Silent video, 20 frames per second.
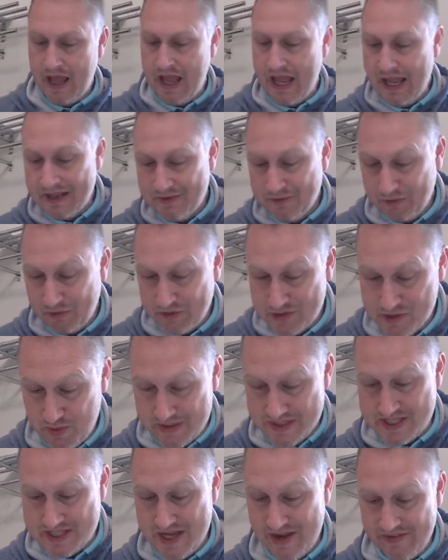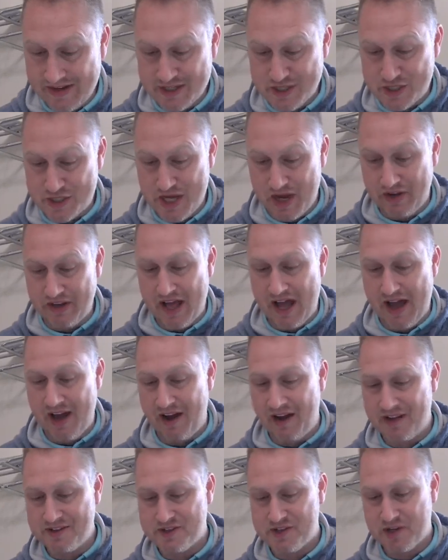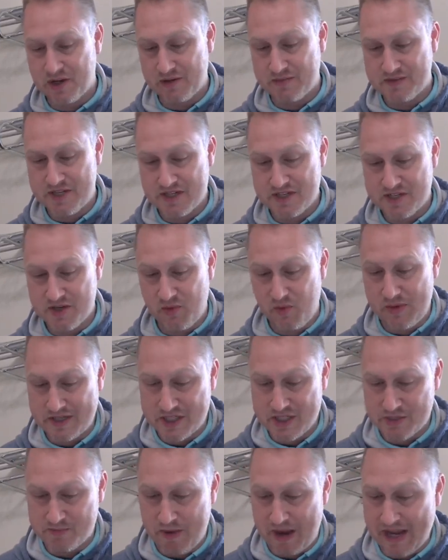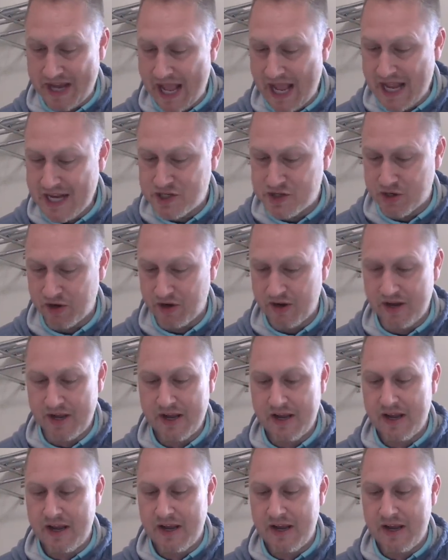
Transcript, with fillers: And verse 27 It shall not uncircumcision, which is by nature,